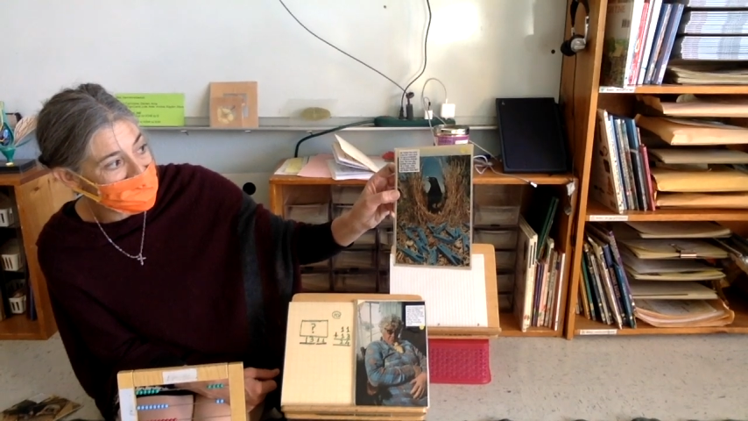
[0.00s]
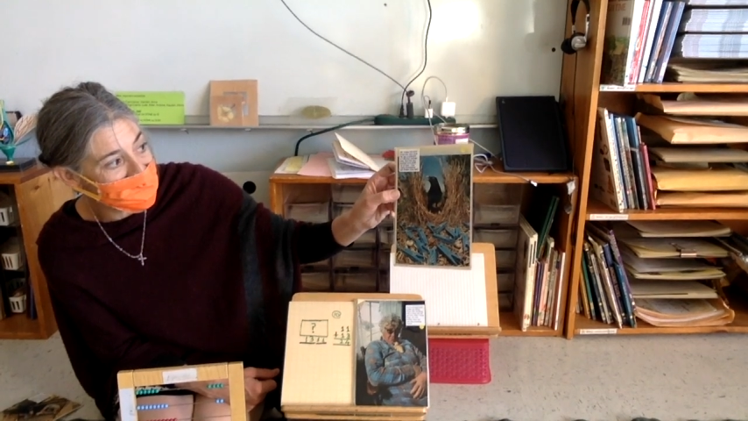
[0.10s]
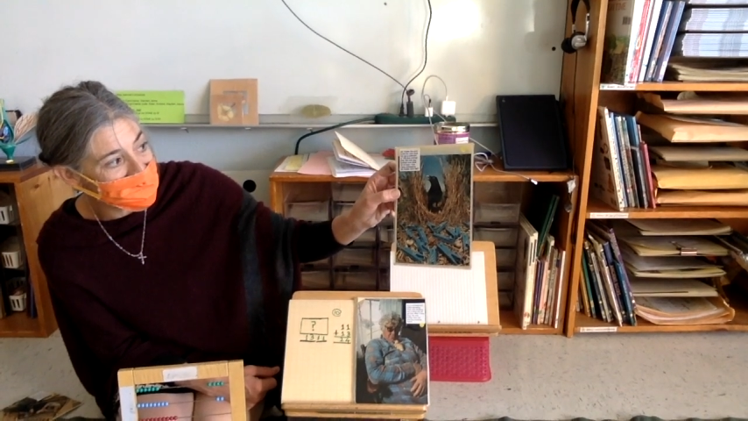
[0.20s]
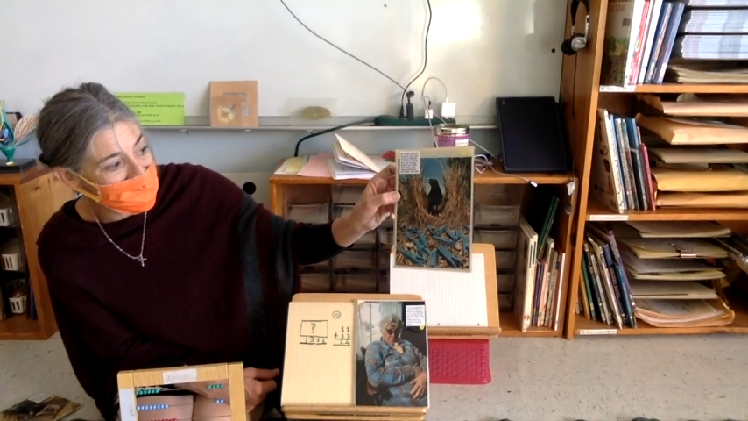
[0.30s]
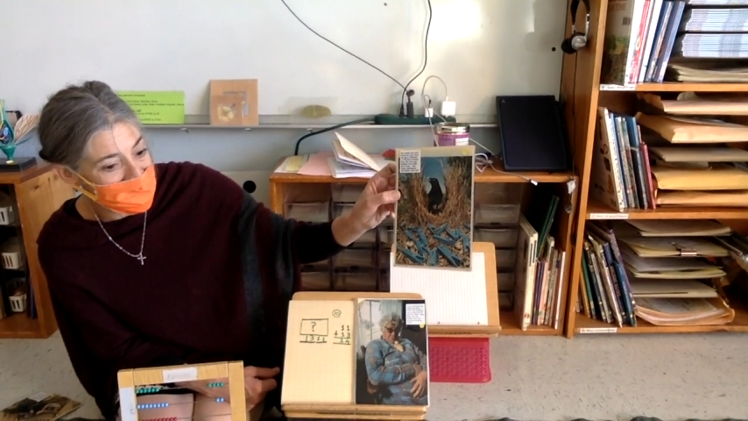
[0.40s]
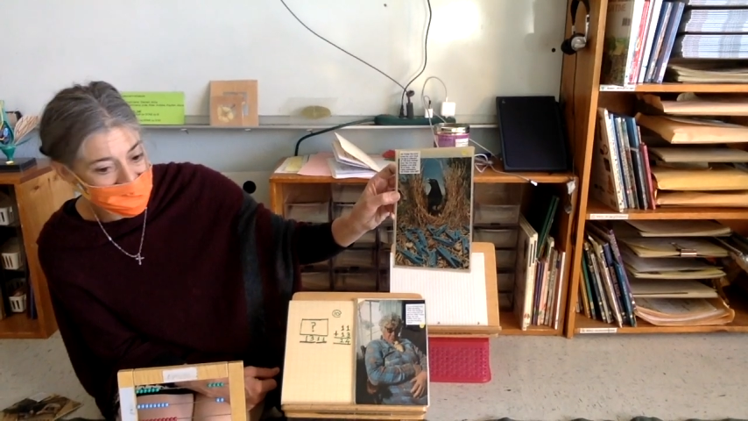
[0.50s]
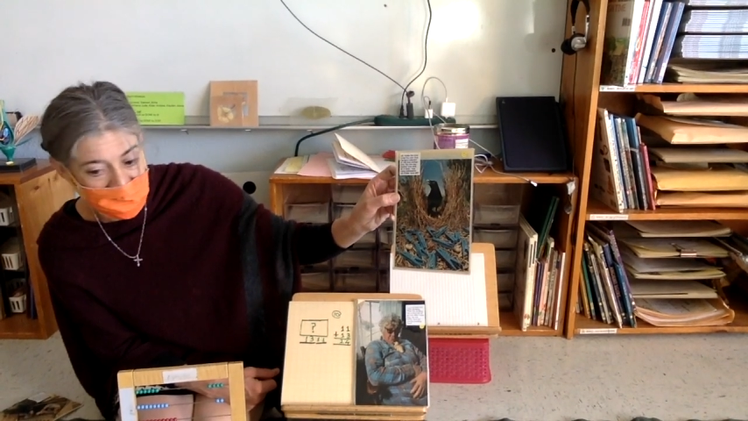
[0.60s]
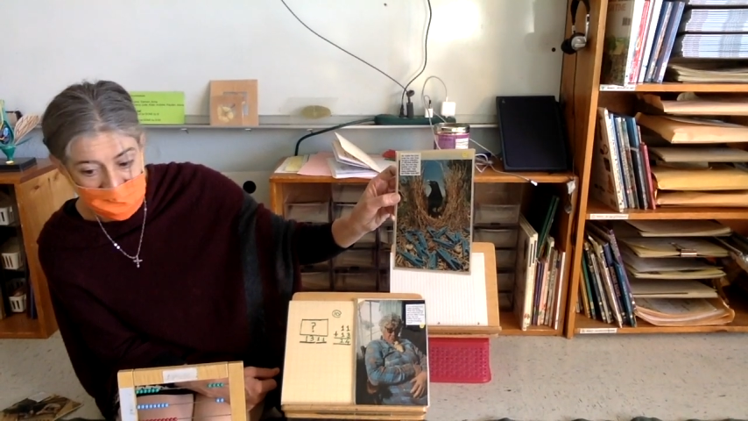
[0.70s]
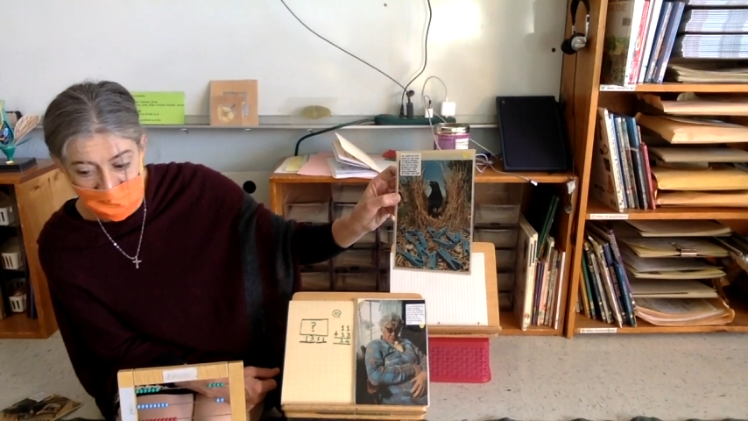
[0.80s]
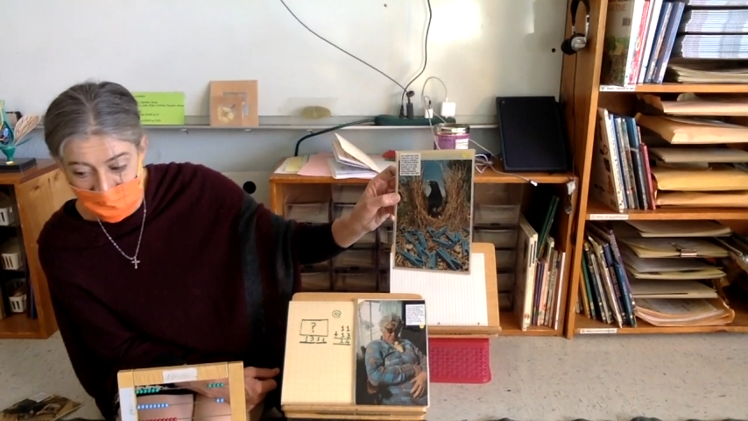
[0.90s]
have left?
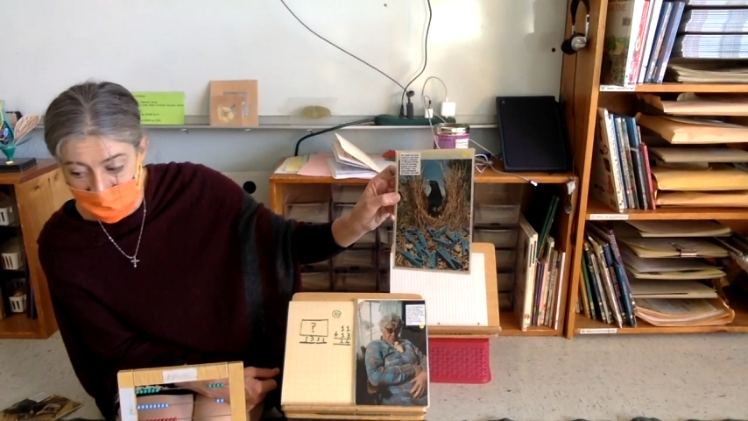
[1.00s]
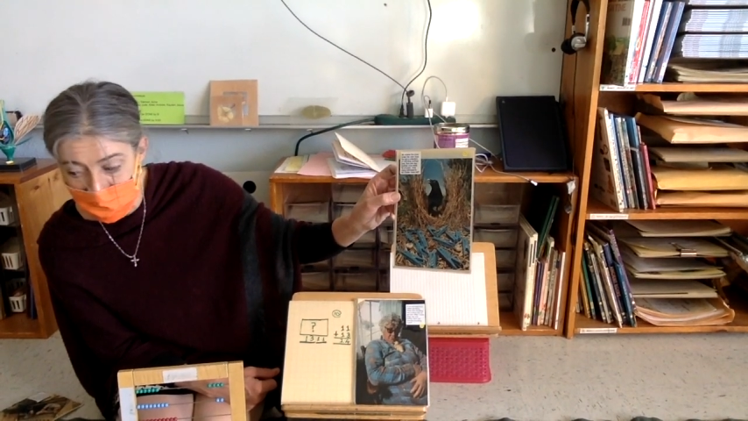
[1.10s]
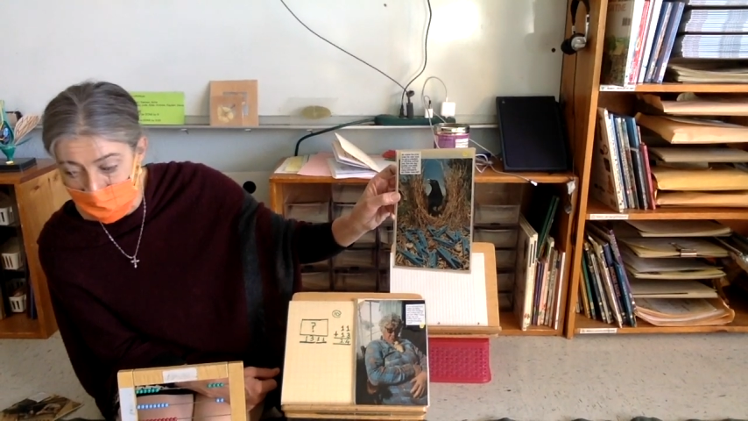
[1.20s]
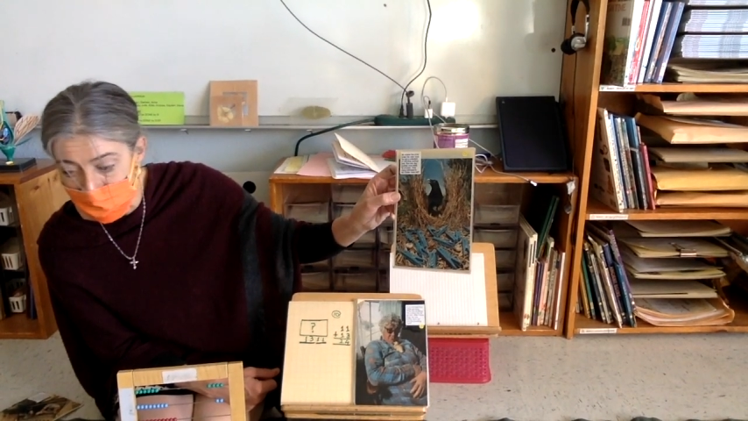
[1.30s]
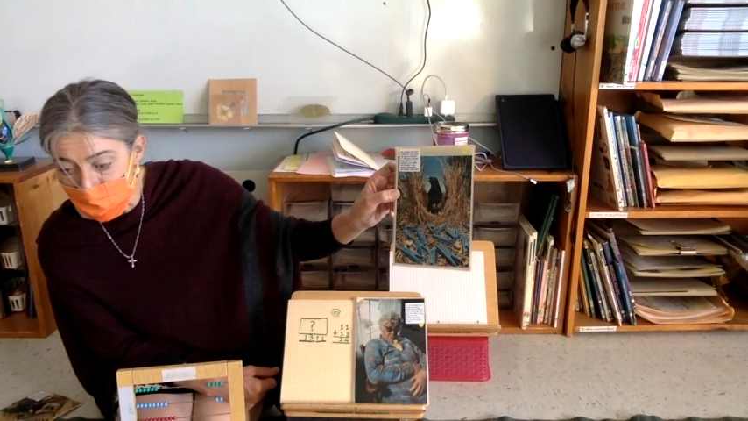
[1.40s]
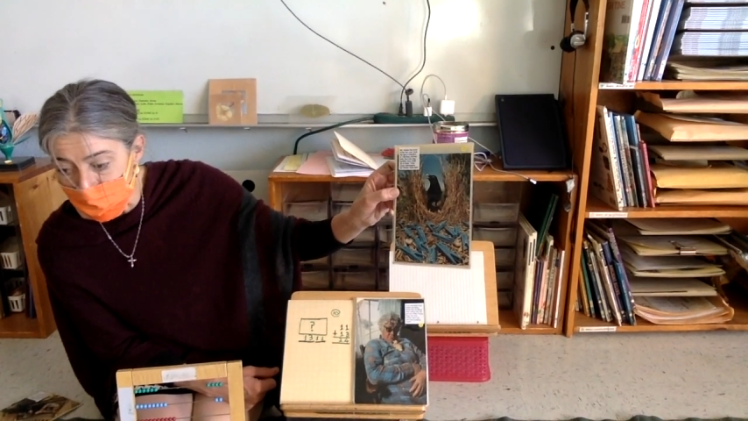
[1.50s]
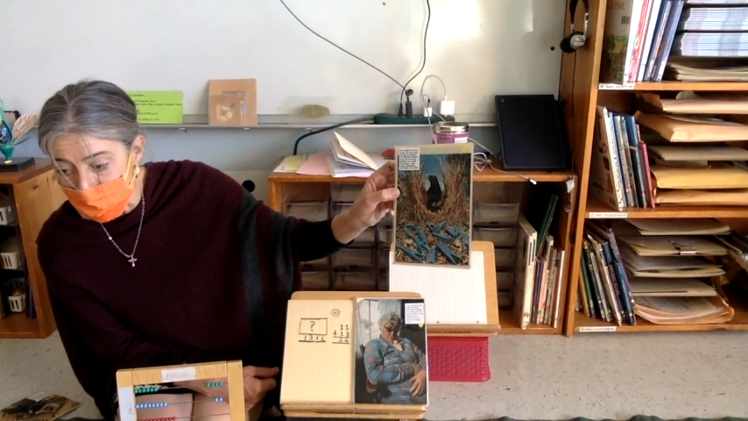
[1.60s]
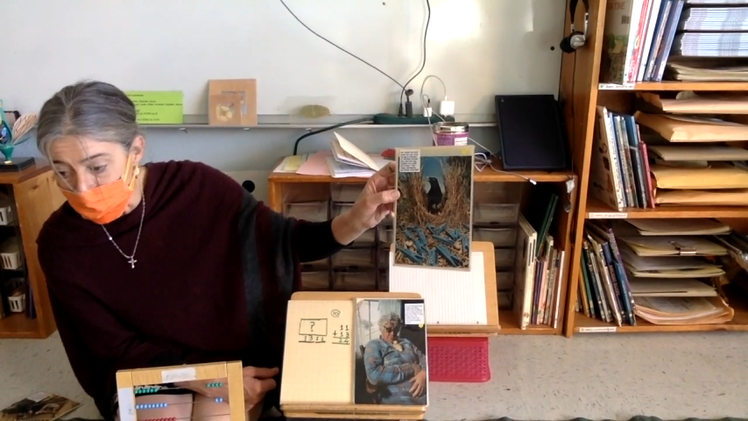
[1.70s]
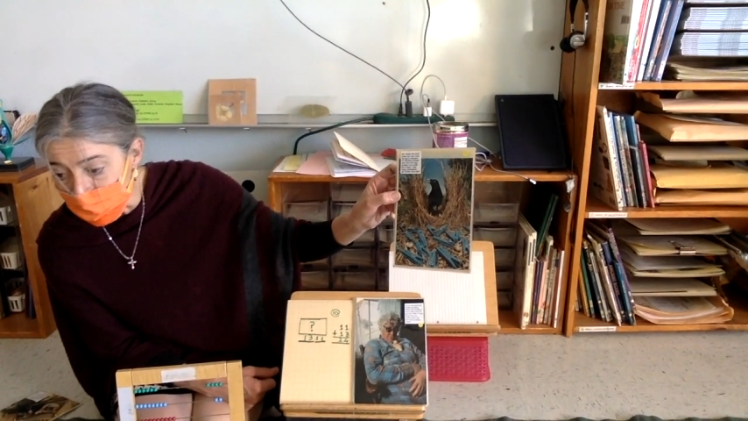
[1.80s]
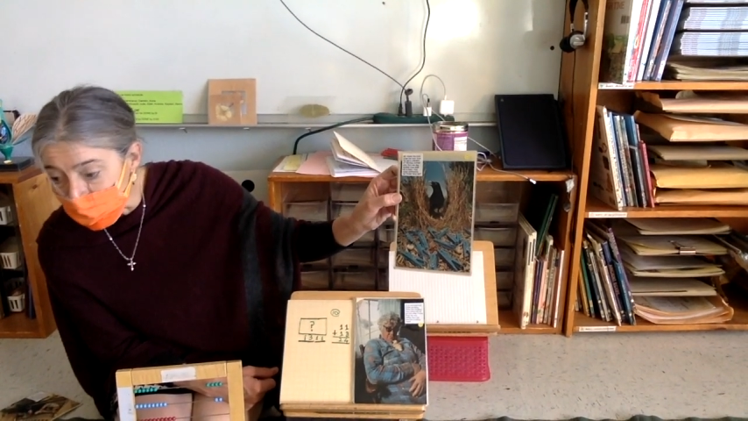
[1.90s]

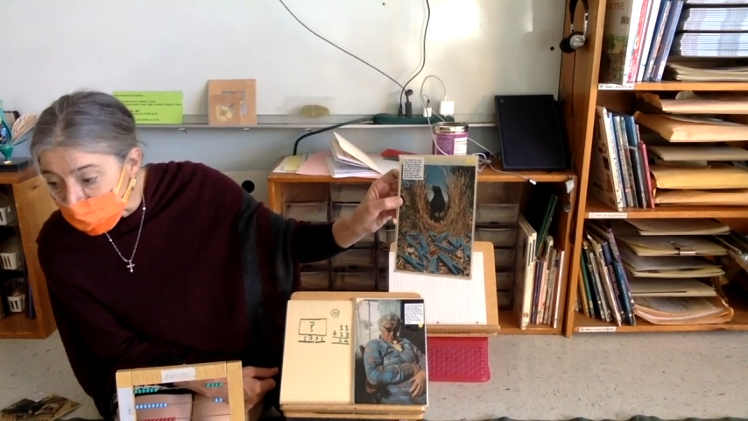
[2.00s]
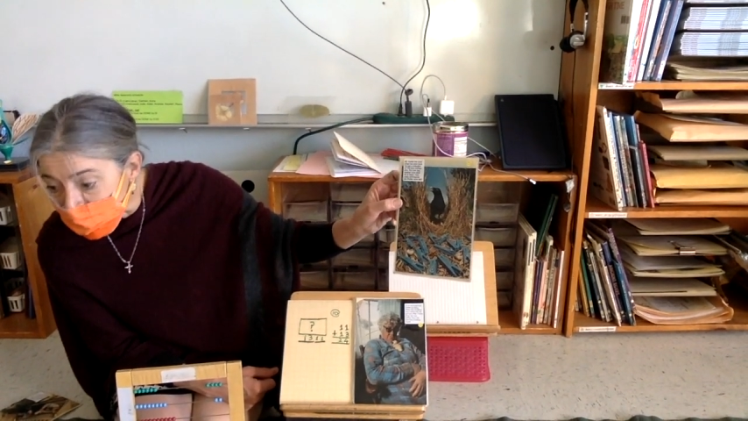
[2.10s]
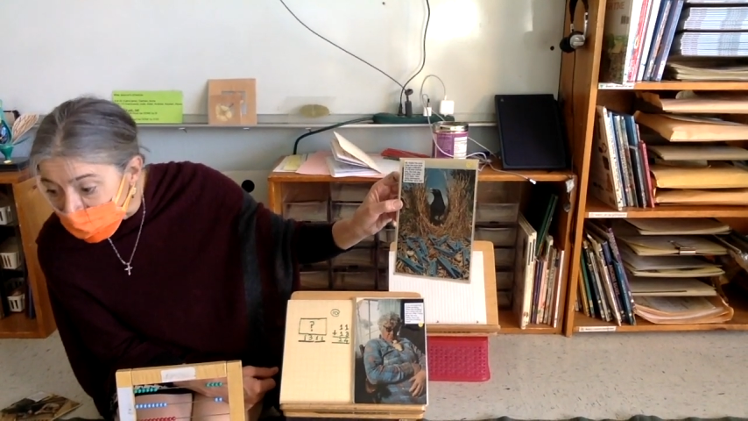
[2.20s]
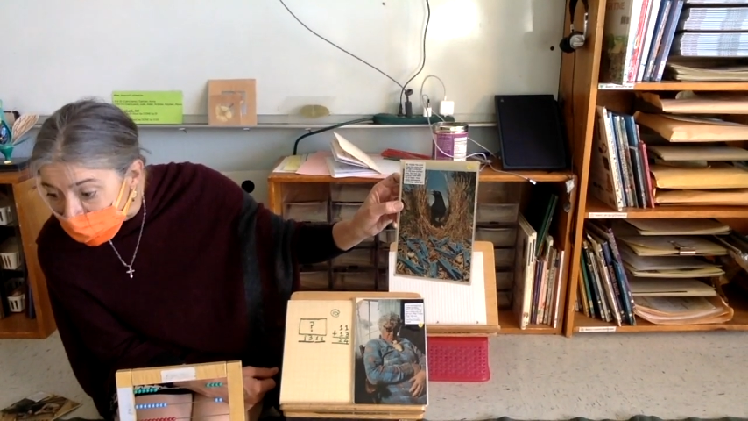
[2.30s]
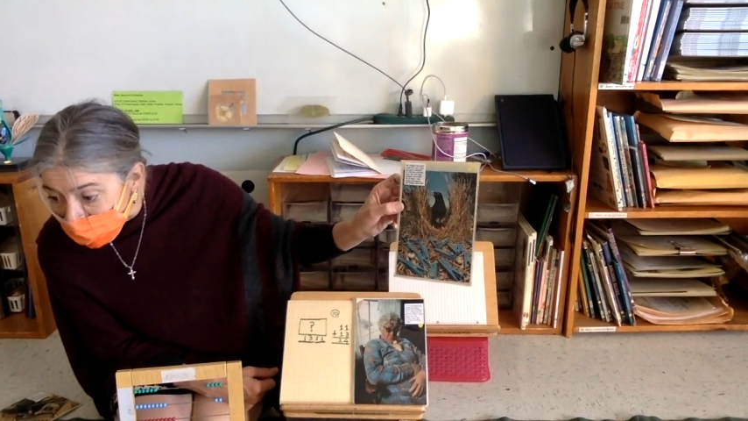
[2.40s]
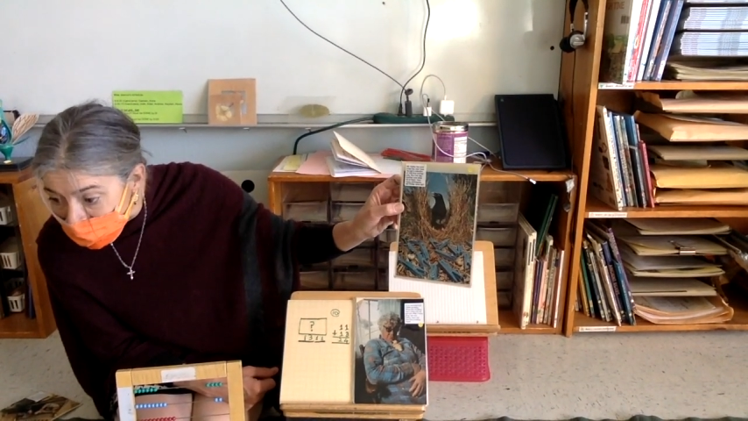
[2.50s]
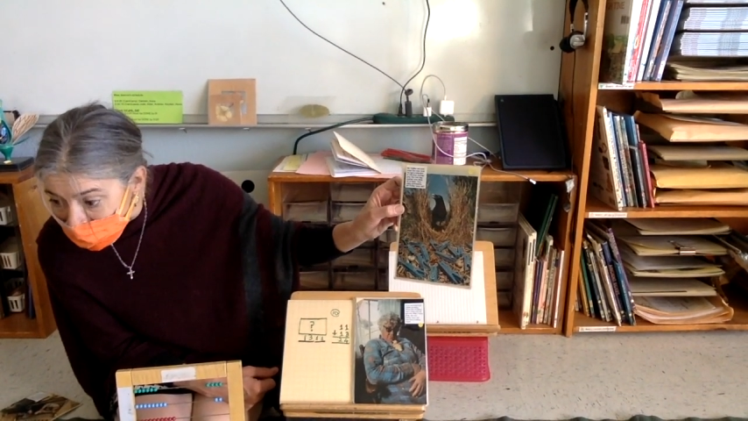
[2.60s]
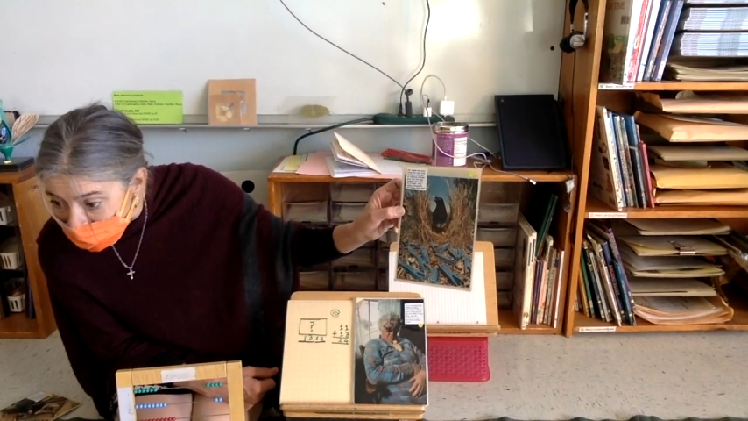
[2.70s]
Aww,